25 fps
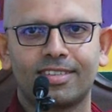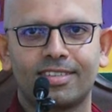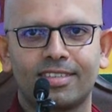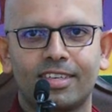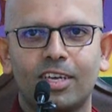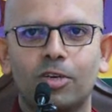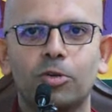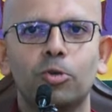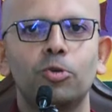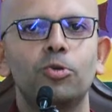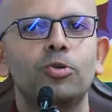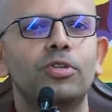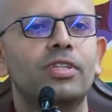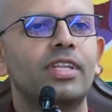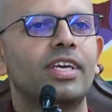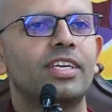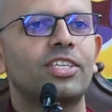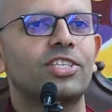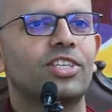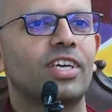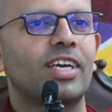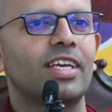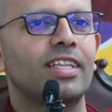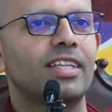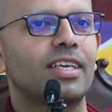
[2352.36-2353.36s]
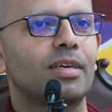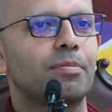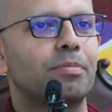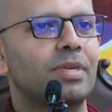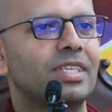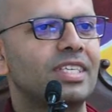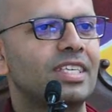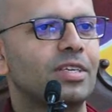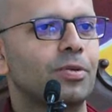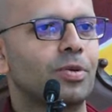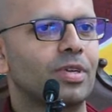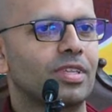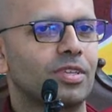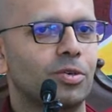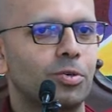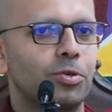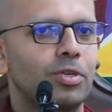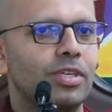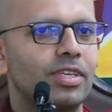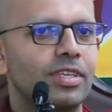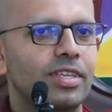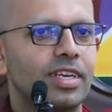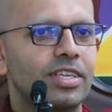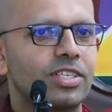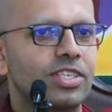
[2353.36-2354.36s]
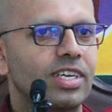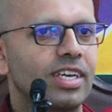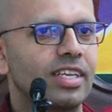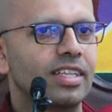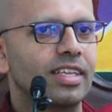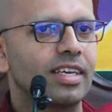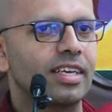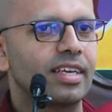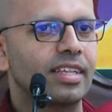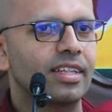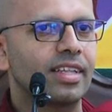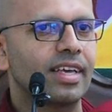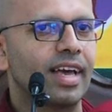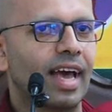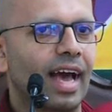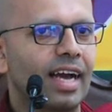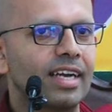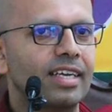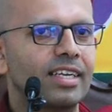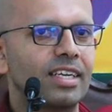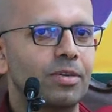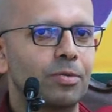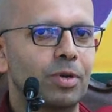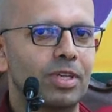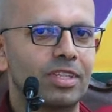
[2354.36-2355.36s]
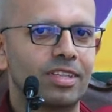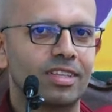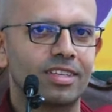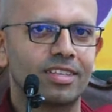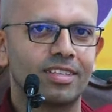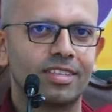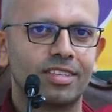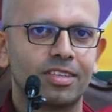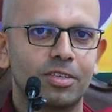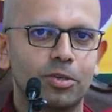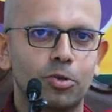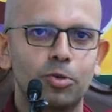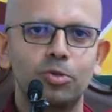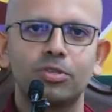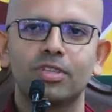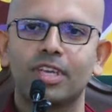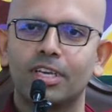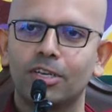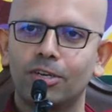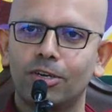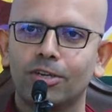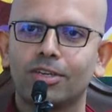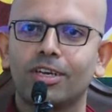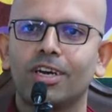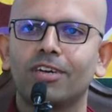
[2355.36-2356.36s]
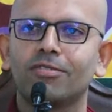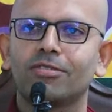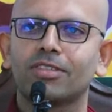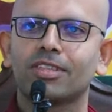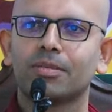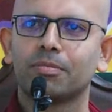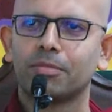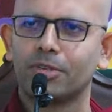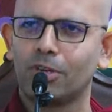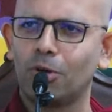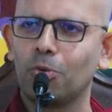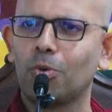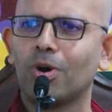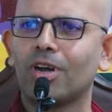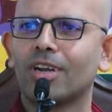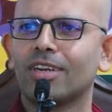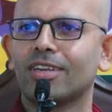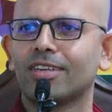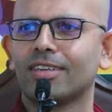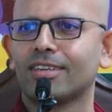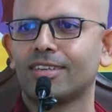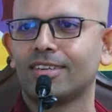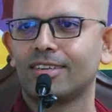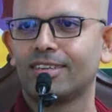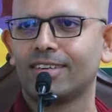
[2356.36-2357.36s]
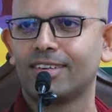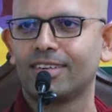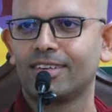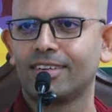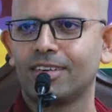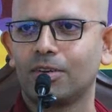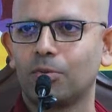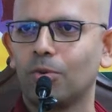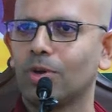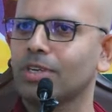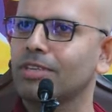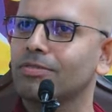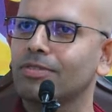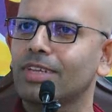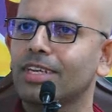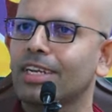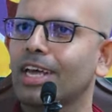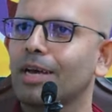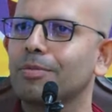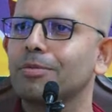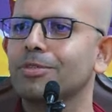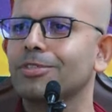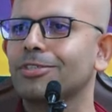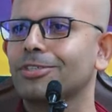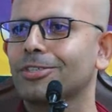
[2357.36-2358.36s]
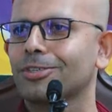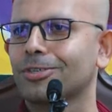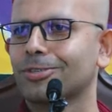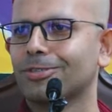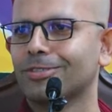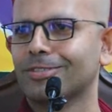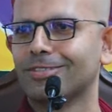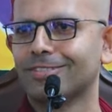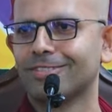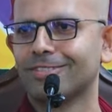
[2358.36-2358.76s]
Now, who do they share their pity with? Who do they share their, their agony with? Who's there to look after them? No one. What if that happens to you?